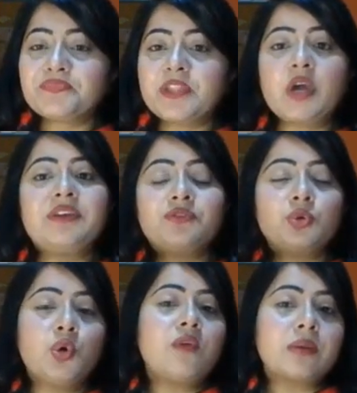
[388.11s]
Now, if
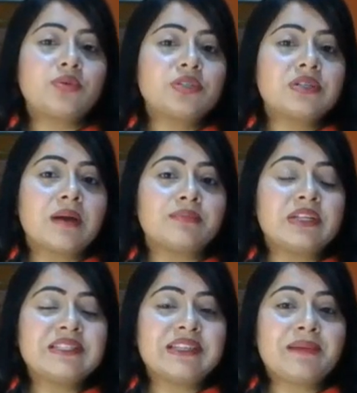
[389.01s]
you know, one person
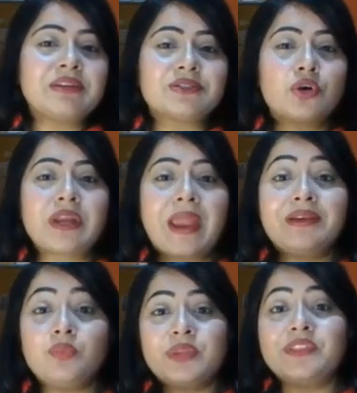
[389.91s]
company's name does not
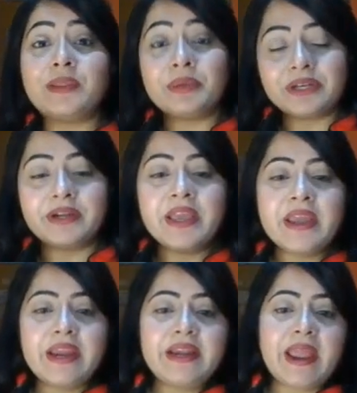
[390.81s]
end with limited,
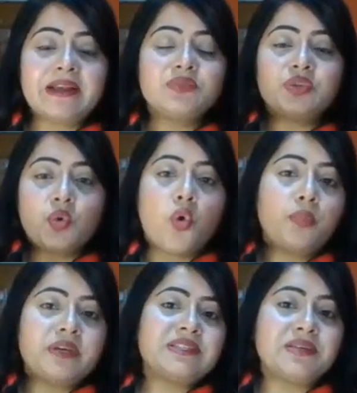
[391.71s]
it ends with
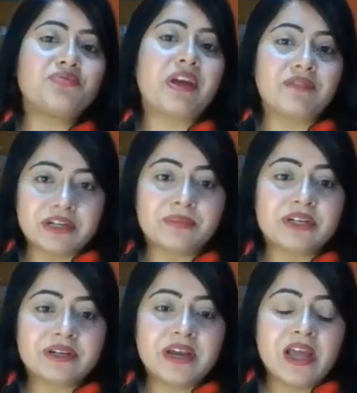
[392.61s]
OPC Private
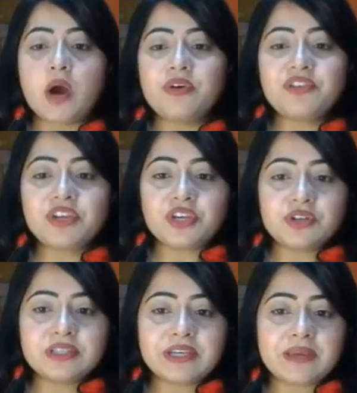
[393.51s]
Limited. However,
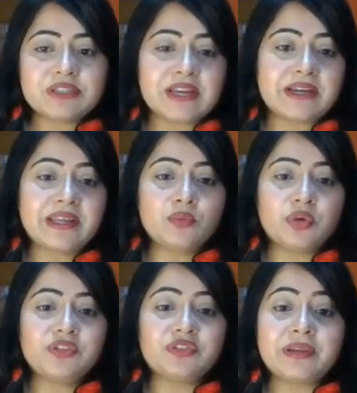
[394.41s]
here the name is ending
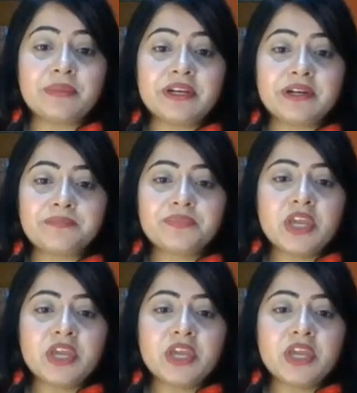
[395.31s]
with limited.